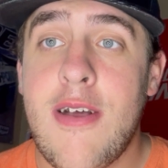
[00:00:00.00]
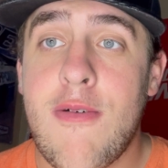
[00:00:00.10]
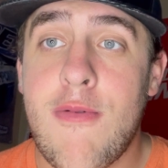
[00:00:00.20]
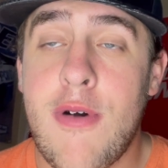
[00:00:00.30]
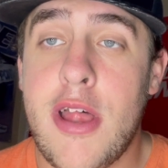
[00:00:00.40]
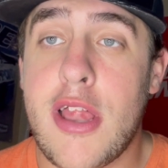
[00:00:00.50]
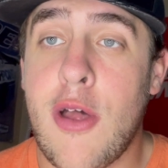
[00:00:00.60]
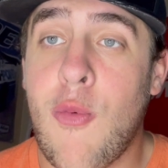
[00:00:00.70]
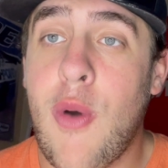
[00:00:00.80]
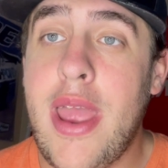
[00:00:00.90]
was
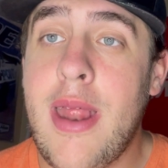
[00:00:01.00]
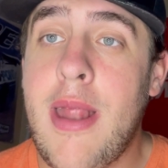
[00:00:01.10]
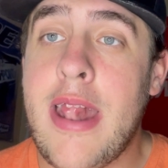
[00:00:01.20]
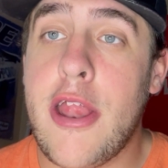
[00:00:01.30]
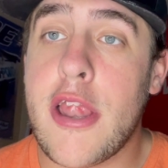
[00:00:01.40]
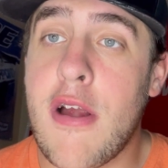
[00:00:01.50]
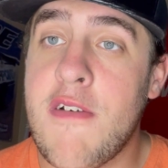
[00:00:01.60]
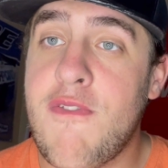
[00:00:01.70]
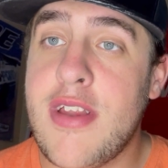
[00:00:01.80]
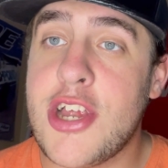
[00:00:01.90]
awaited at the start
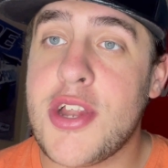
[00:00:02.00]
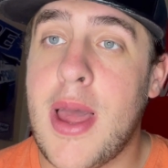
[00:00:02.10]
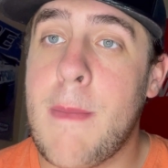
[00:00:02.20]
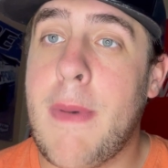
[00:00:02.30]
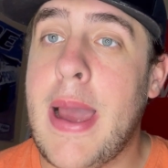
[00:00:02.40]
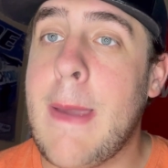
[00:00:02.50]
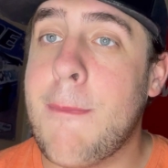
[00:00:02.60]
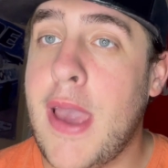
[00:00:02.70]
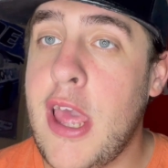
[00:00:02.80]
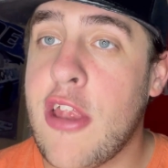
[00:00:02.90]
and finish line by a
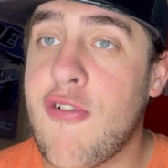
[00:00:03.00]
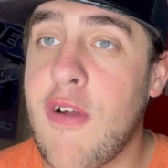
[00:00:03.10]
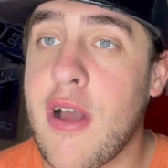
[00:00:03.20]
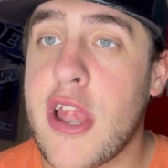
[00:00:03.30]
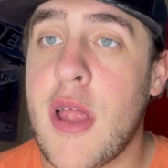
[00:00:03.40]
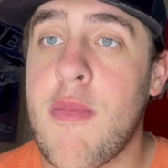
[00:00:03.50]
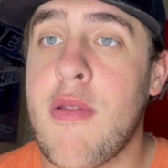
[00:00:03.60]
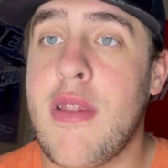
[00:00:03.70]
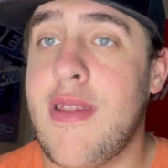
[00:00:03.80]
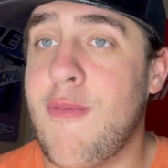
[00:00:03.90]
pace truck,
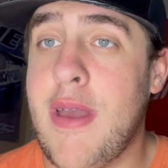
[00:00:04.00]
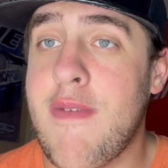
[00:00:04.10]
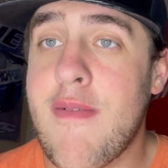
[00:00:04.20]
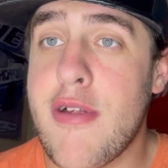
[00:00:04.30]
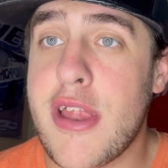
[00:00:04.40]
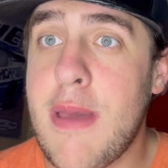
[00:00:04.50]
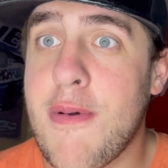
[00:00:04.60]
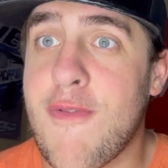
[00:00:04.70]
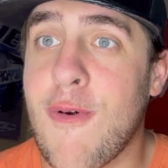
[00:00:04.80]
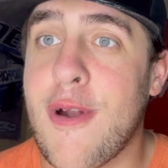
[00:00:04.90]
something we have never seen
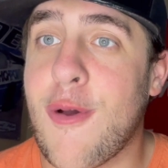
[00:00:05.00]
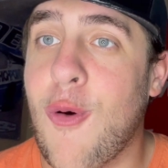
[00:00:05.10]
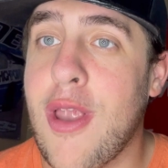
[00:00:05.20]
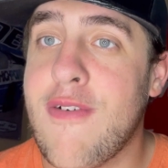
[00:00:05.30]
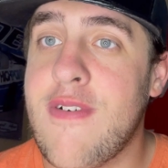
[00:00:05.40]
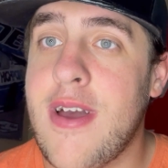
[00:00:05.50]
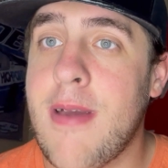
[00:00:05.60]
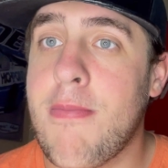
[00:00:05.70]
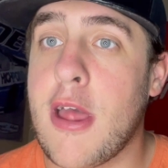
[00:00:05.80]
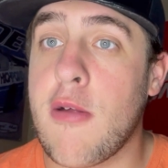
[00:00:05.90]
before in
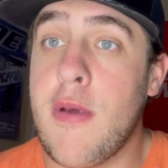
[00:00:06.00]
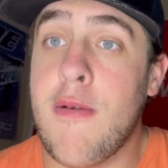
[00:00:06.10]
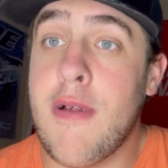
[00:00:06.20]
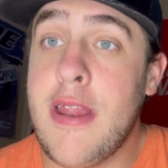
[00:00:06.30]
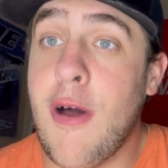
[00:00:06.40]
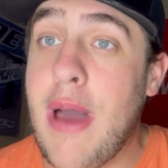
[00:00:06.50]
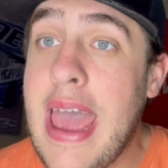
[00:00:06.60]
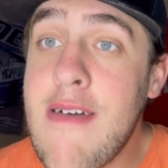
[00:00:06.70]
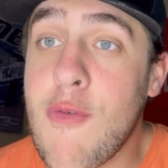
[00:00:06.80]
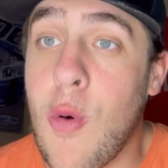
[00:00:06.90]
qualifying because we really don't
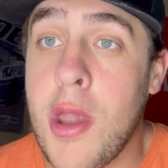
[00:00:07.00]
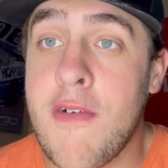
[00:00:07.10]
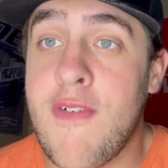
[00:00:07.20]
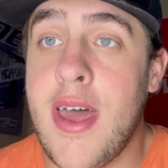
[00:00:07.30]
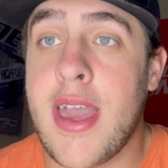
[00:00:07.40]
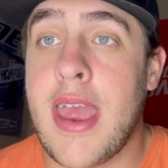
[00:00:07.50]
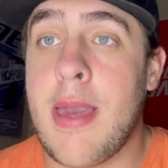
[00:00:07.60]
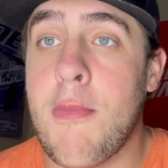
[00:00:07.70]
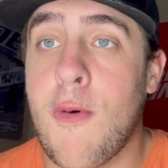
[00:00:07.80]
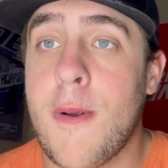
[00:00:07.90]
have qualifying
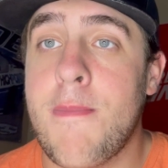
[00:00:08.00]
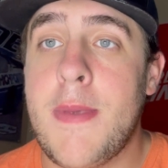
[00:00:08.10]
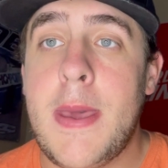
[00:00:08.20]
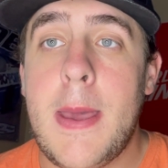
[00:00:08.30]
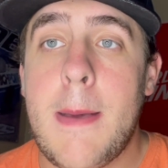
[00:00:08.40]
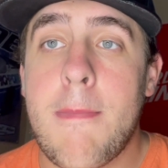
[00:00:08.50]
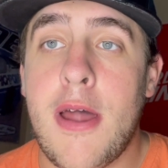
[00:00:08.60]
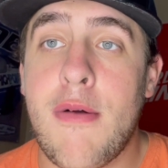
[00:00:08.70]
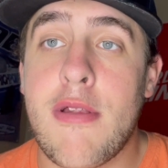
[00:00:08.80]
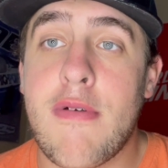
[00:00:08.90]
anymore,
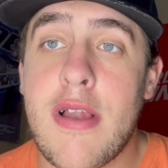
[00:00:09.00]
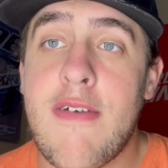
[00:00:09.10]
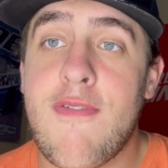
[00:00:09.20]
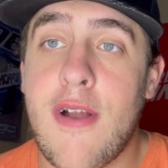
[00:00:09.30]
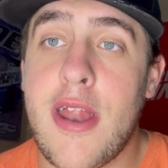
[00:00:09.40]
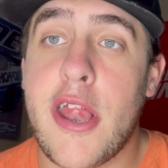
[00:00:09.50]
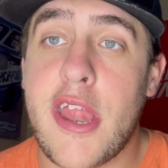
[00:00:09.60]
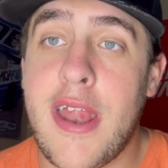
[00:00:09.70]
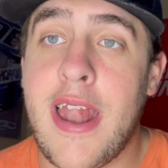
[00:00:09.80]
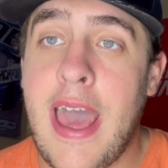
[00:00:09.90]
but it was really funny to
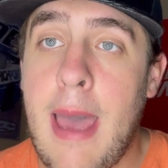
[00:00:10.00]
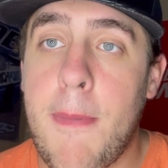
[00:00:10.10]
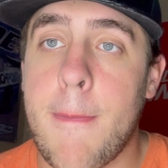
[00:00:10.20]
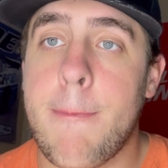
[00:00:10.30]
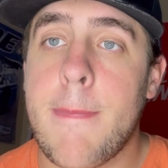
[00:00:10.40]
see that happen.